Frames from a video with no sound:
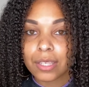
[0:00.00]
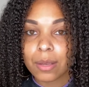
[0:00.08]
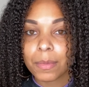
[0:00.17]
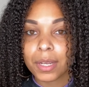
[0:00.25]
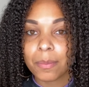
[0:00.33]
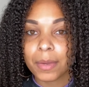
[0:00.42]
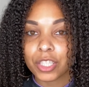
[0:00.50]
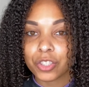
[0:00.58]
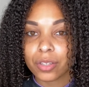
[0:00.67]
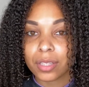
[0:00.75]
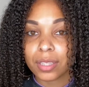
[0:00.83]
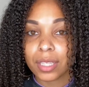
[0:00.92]
So I'm going to make
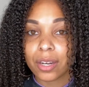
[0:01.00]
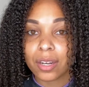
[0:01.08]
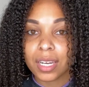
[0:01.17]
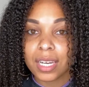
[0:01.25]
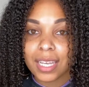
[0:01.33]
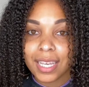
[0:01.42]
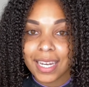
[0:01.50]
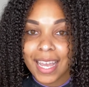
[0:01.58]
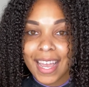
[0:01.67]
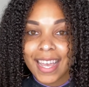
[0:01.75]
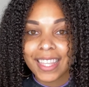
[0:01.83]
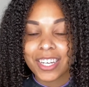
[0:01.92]
sure that they're neat,
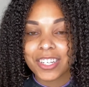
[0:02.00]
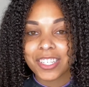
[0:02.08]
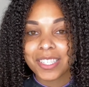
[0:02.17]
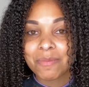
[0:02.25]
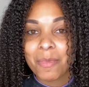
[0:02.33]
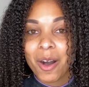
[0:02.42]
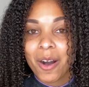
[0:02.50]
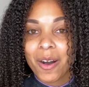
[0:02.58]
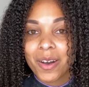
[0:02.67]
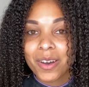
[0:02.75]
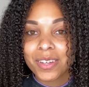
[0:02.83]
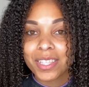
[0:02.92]
they're
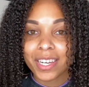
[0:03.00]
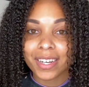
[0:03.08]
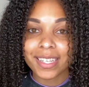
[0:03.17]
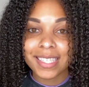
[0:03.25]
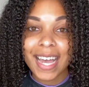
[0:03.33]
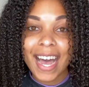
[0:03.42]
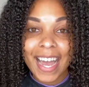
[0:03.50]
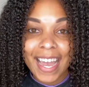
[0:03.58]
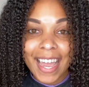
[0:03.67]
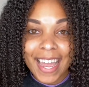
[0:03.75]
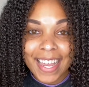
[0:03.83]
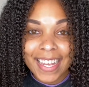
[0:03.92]
small, they're
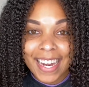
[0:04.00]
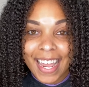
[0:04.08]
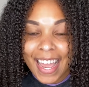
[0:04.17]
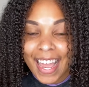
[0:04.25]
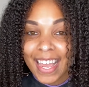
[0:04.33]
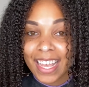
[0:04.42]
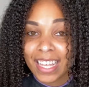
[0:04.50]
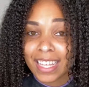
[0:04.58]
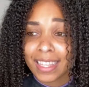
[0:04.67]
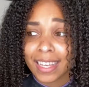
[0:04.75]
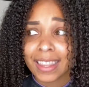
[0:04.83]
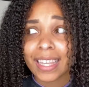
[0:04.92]
tight, and
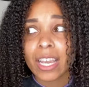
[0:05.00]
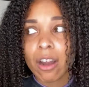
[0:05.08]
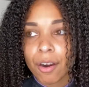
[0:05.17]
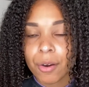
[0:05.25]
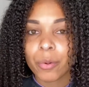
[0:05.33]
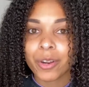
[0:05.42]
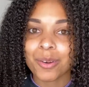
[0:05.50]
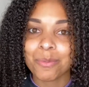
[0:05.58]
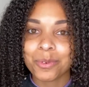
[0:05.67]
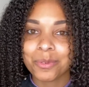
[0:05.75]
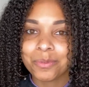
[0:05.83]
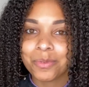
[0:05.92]
that they are
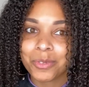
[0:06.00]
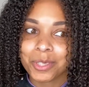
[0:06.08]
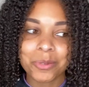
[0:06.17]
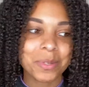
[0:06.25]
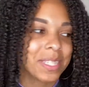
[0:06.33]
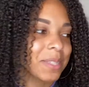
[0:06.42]
wearable for 2 weeks.